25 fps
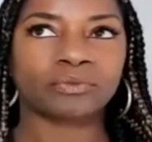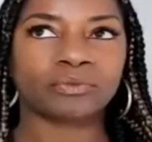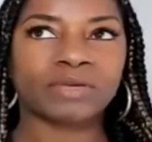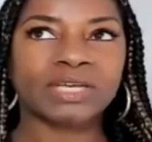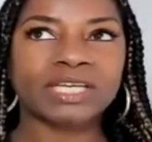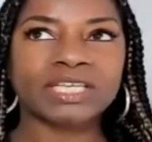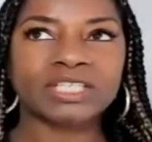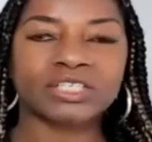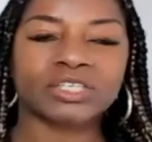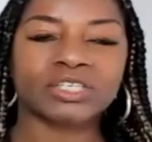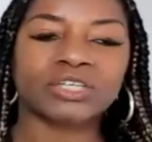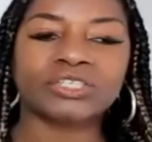
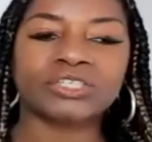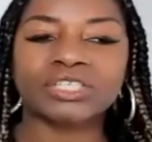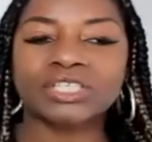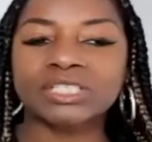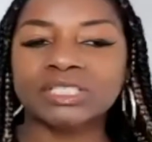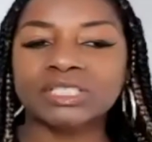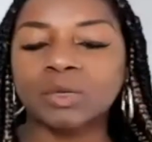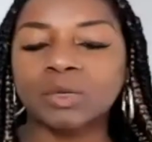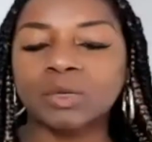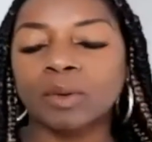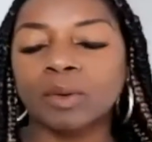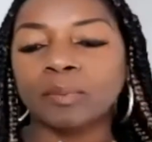research is
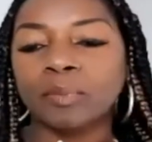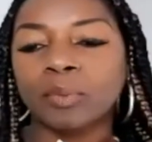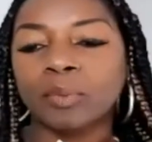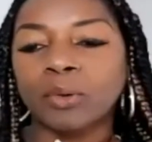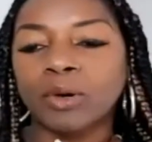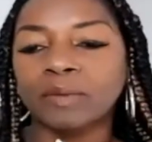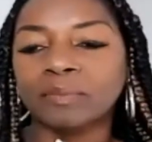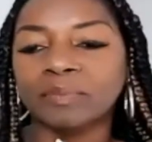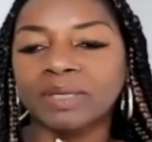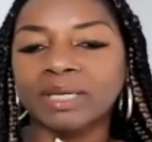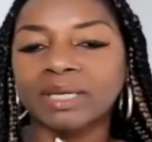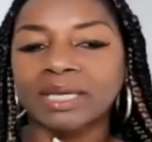so
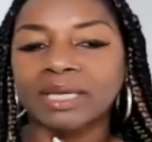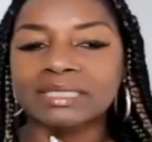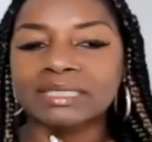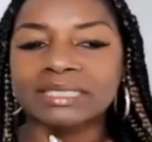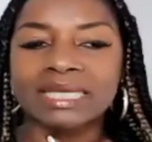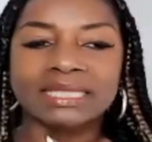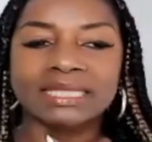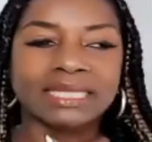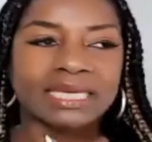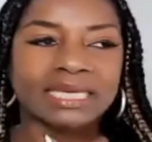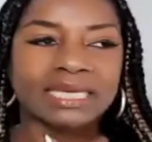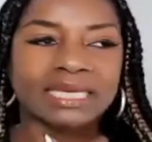important because
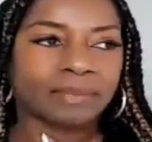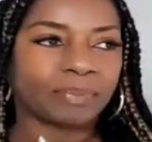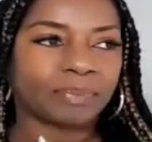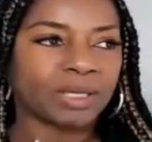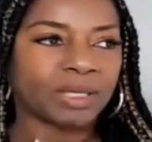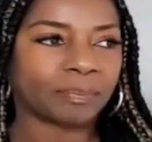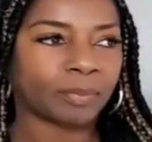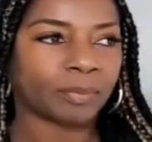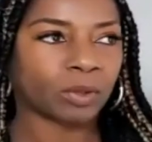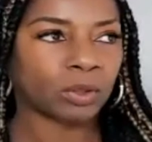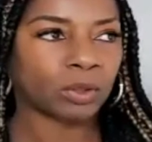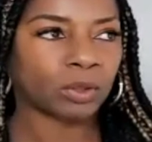I think
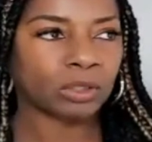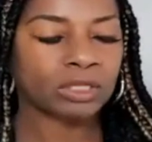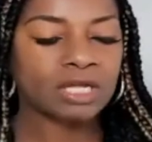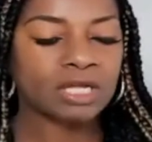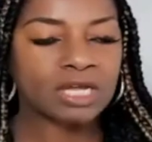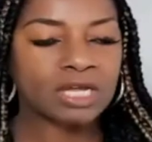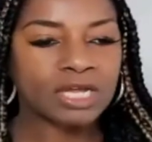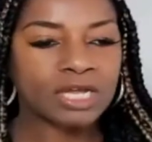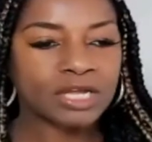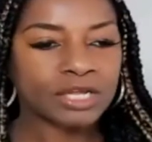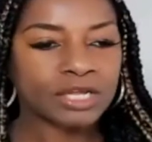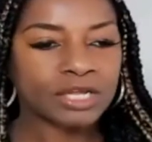people,
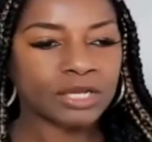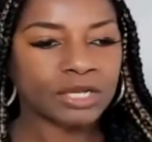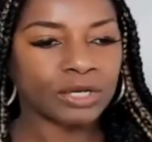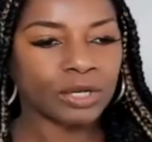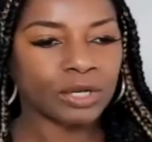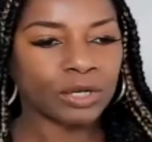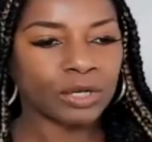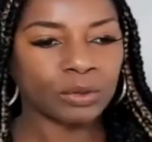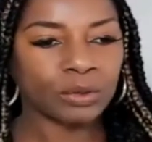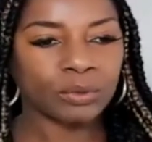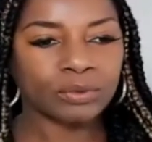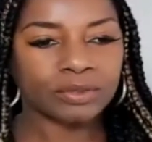they
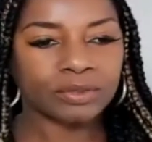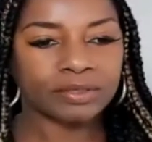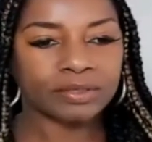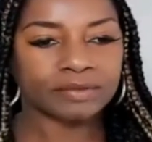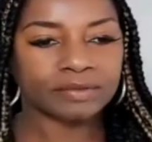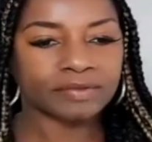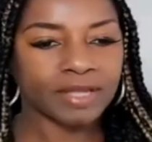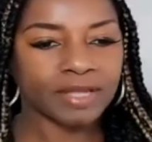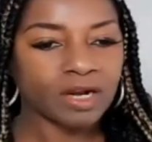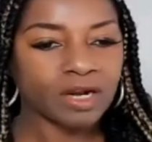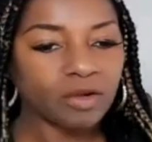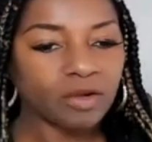
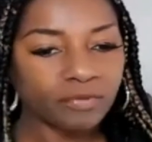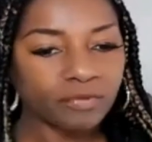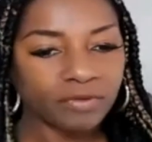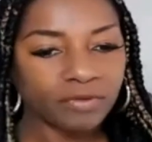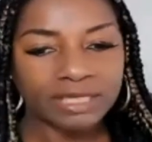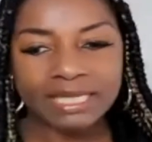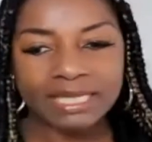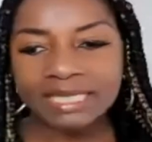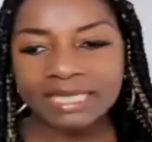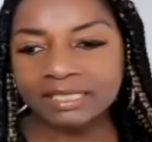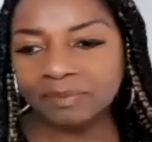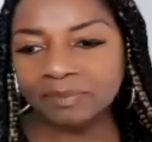don't realize.